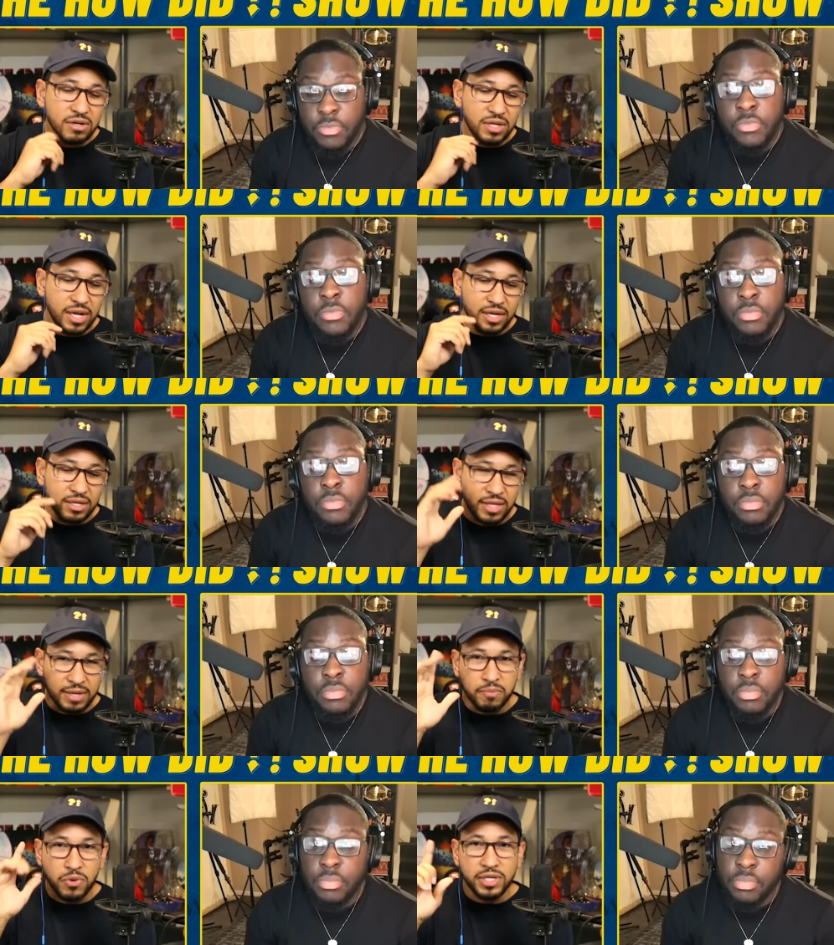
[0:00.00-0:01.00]
Speaker 1: like,
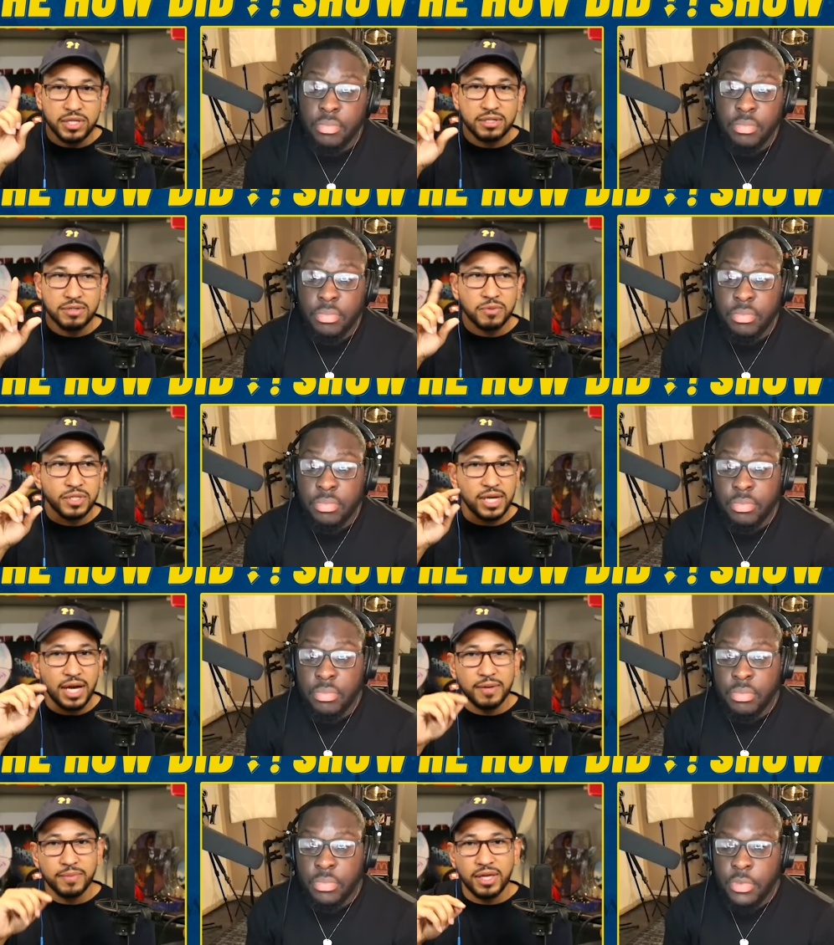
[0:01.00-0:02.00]
like moist one
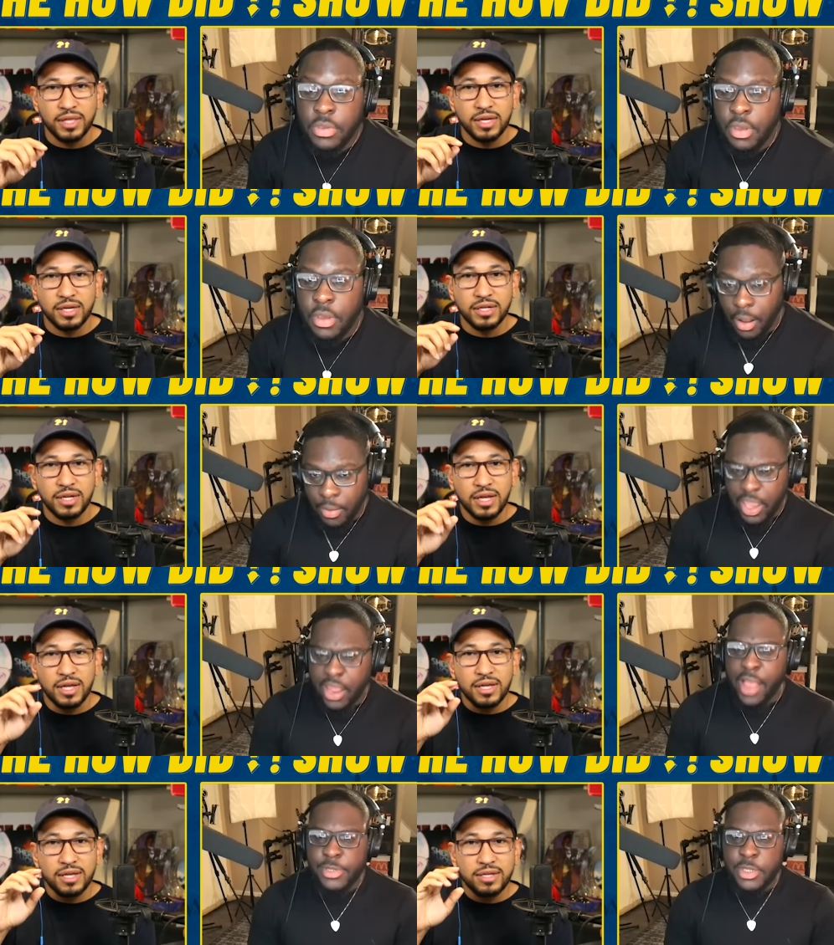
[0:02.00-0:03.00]
time. And then, oh
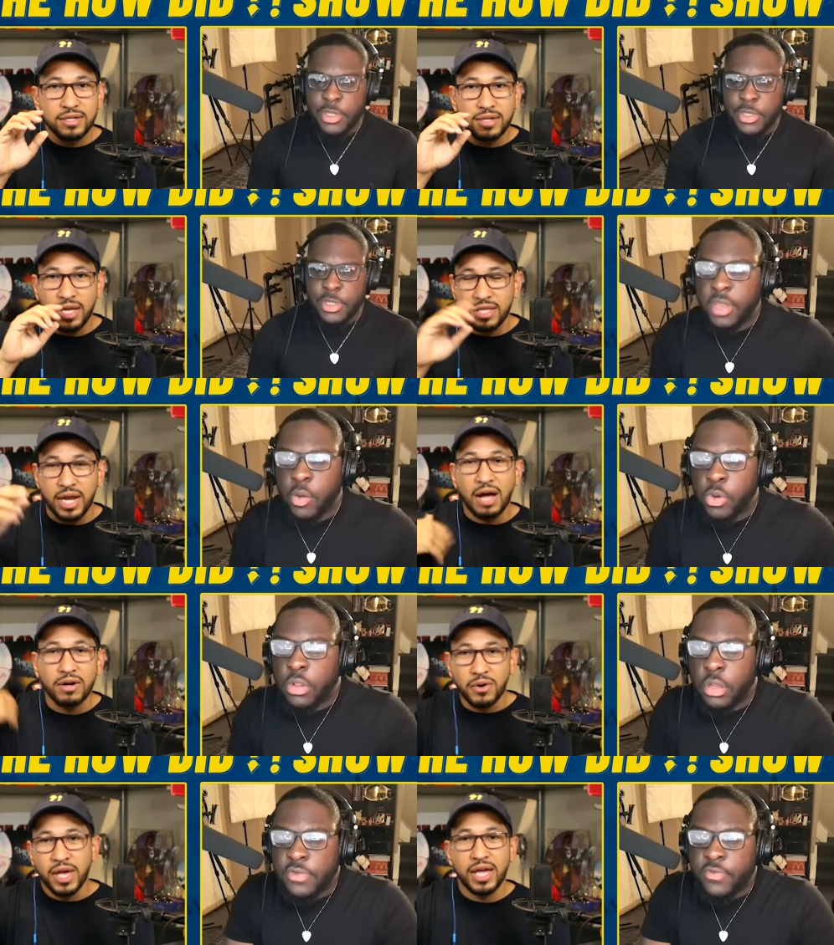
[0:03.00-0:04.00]
yeah, absolutely. Hold on, and then
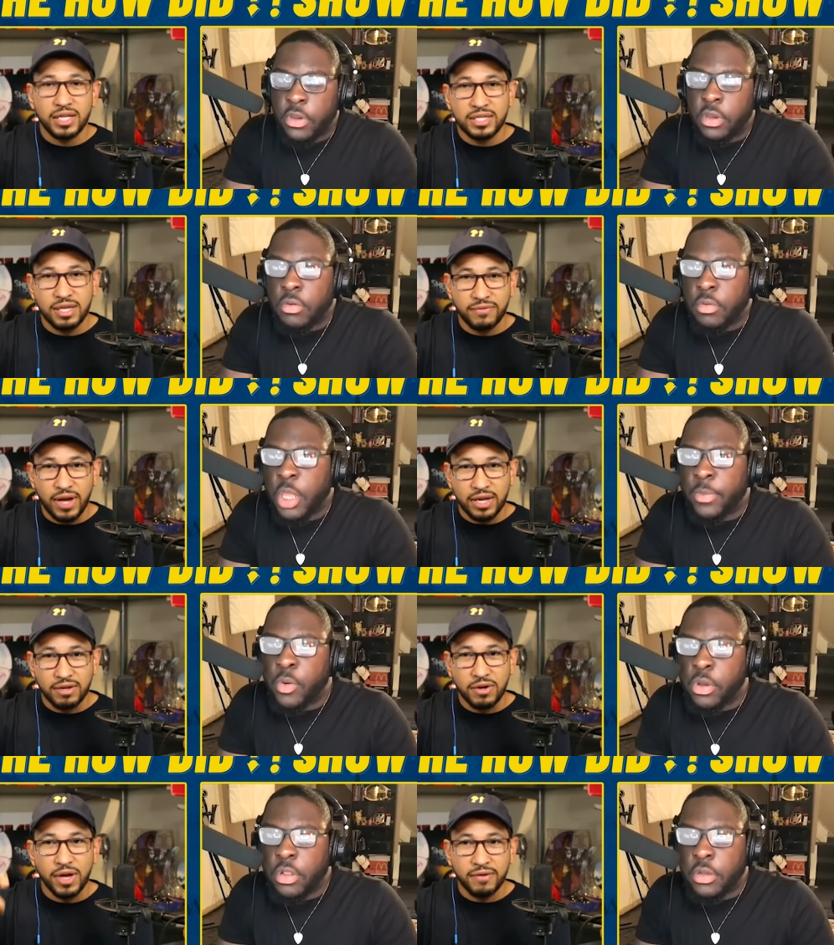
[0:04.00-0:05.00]
I'll go ahead and see if I
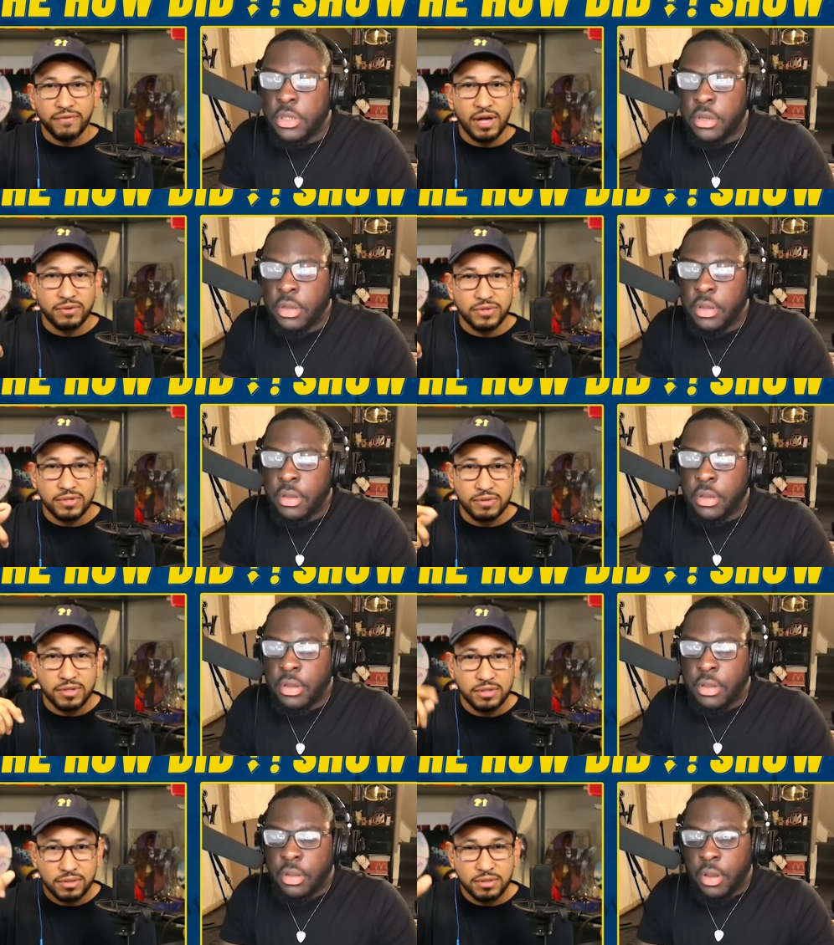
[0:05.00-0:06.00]
can go ahead and follow suit.
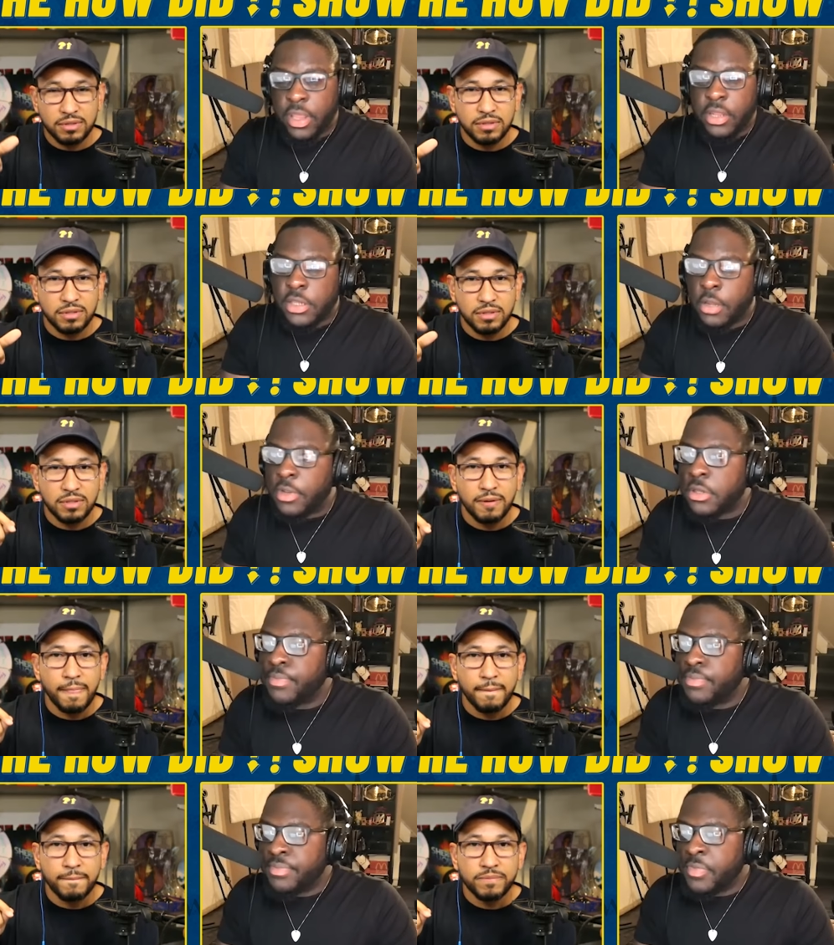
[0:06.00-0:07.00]
Speaker 2: Oh yeah, let's go. Let's
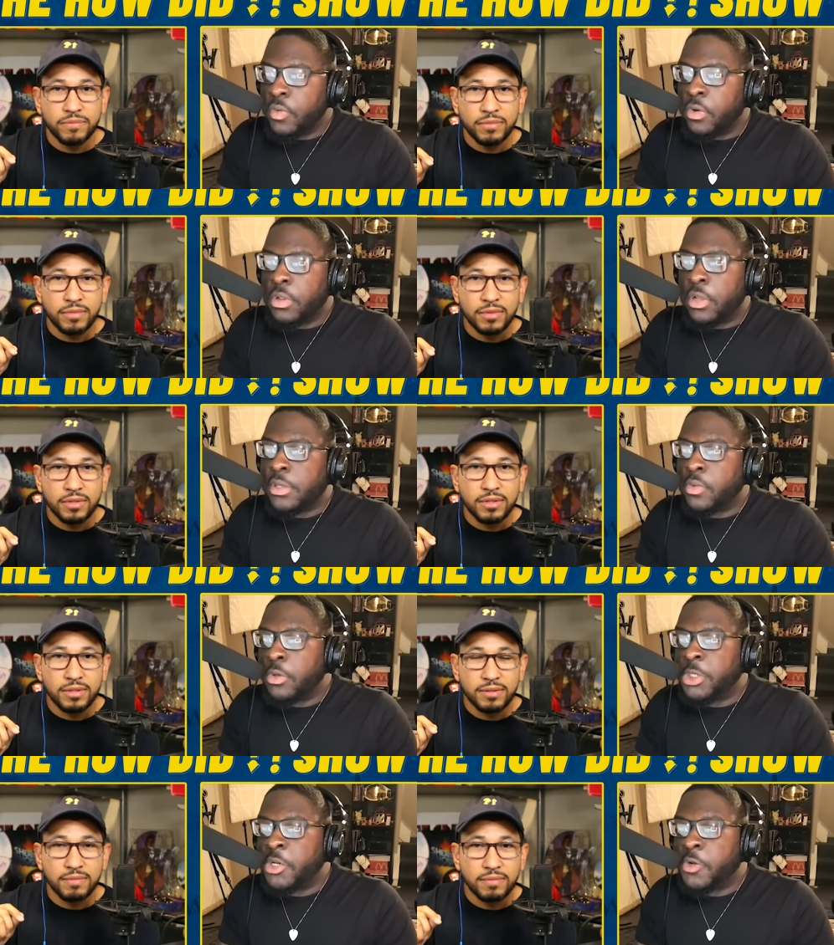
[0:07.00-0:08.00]
go
Speaker 1: real
Speaker 2: close and
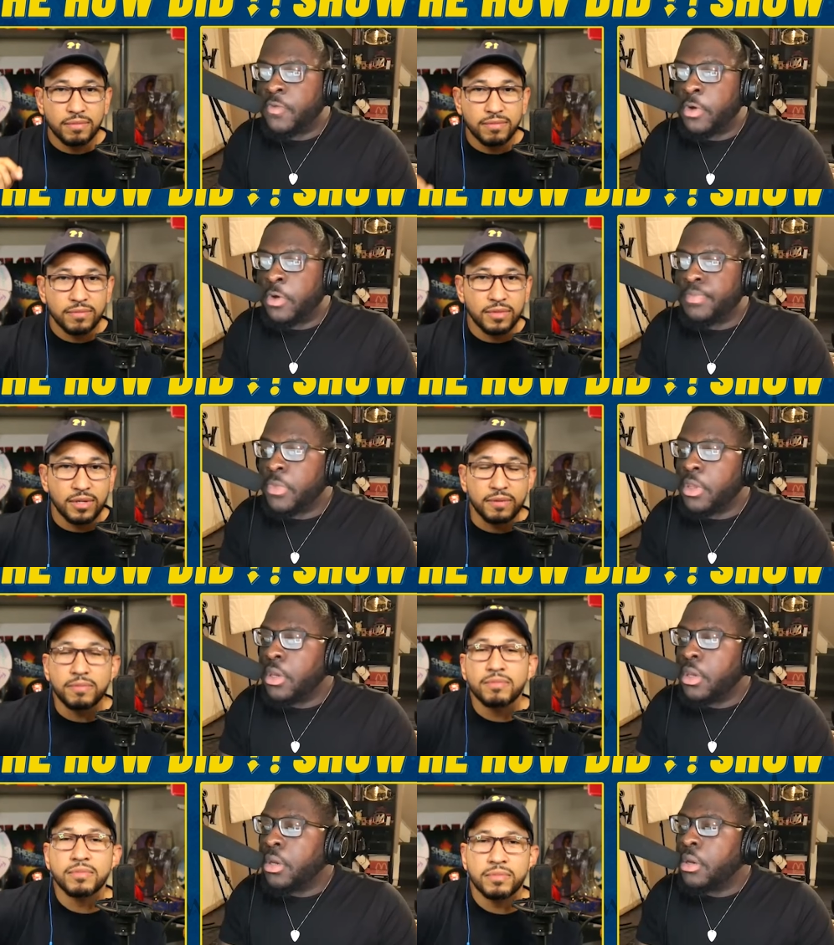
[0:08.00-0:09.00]
real gentle for you. Yeah.
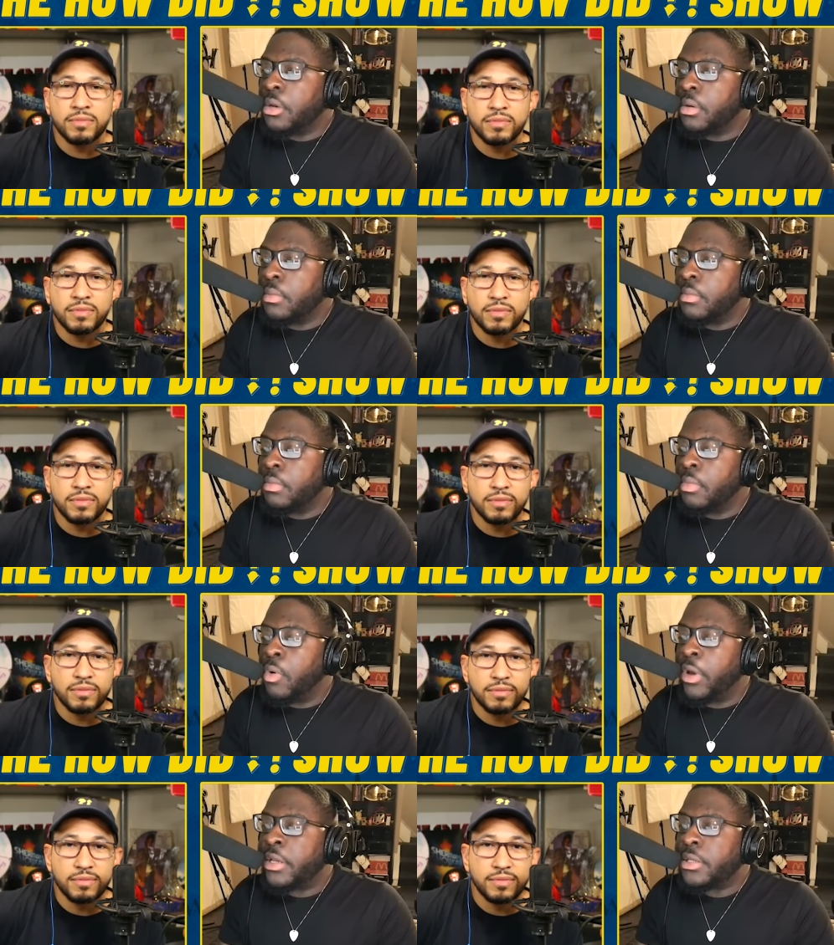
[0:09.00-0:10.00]

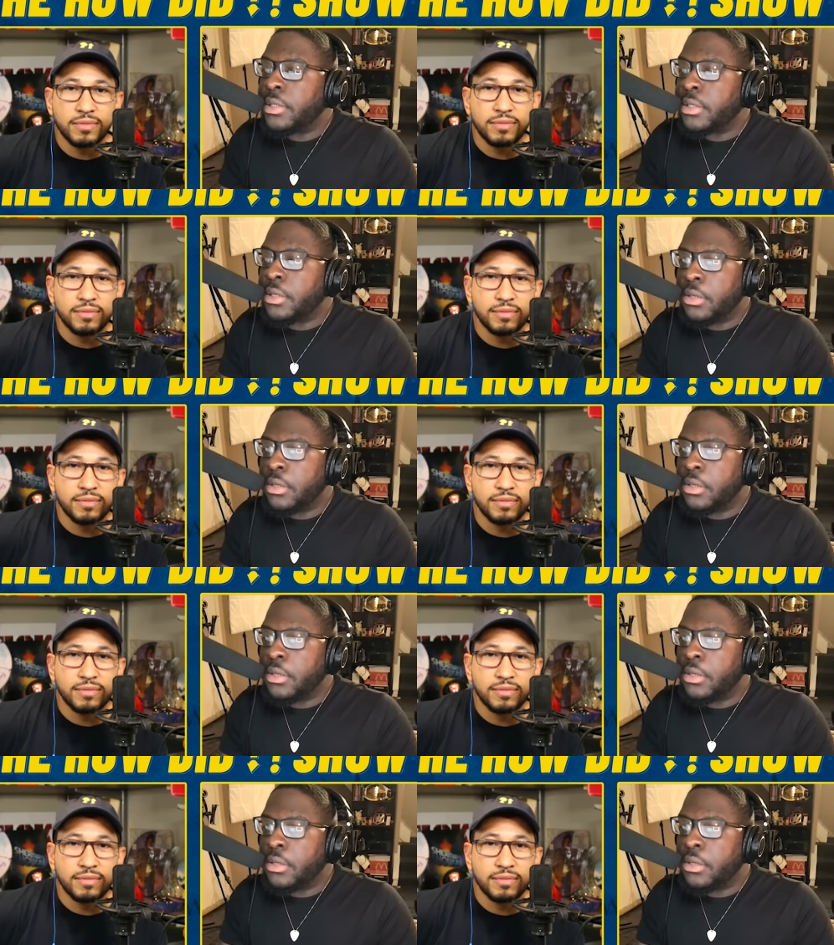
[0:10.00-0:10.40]
Moist.